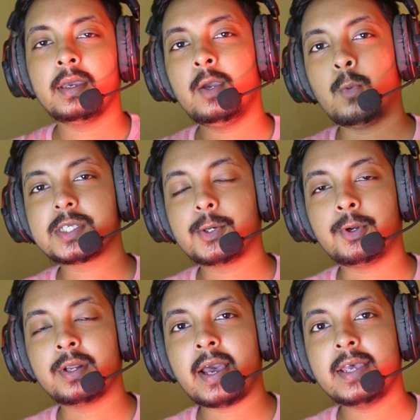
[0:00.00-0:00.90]
Hey, what's
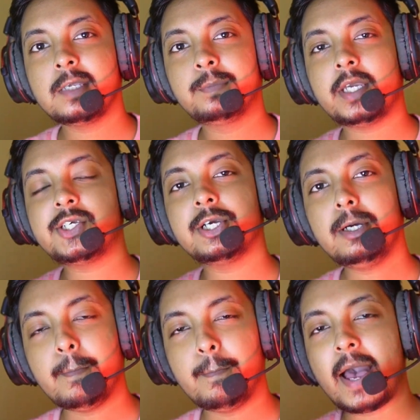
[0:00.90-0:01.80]
going on guys? Nitesh here,
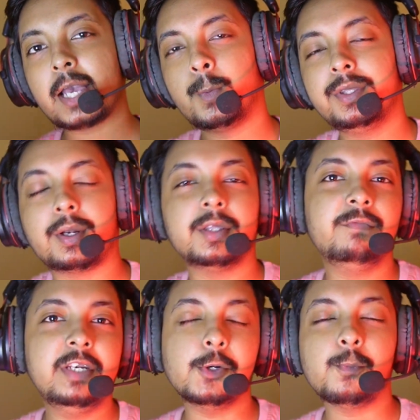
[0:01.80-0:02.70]
back with another
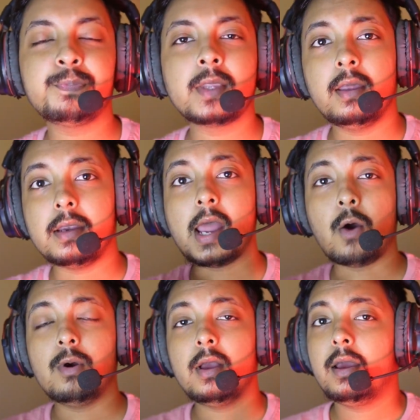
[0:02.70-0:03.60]
video.
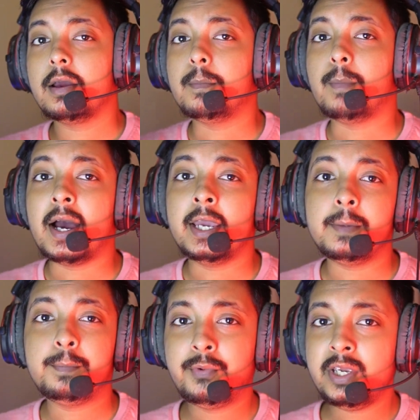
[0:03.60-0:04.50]
Now, my
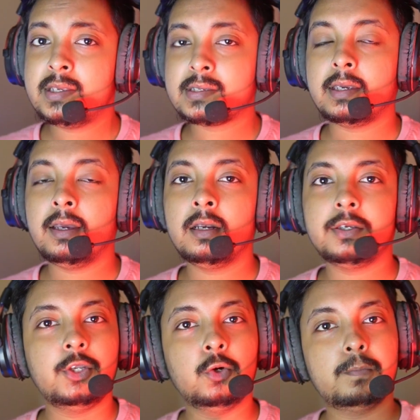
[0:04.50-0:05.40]
pre-sale,
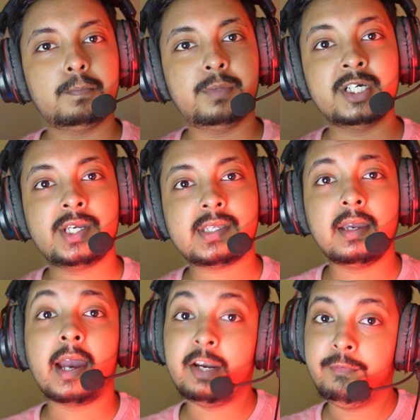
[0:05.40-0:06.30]
purchasing
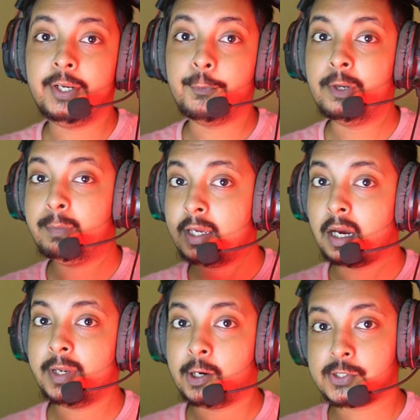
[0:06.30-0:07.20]
guide video will be
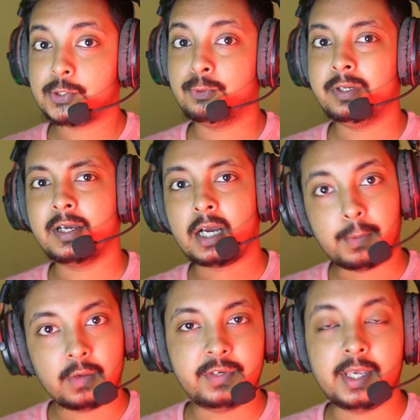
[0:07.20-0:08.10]
coming out soon in a
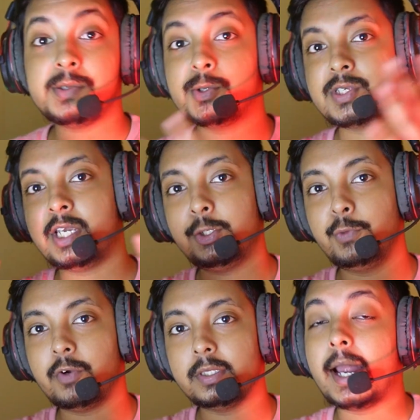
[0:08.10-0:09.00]
couple of days, so stay
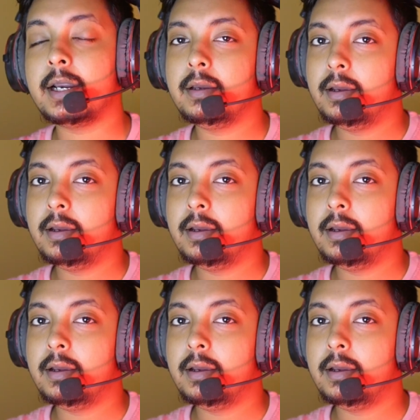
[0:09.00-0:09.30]
tuned for that.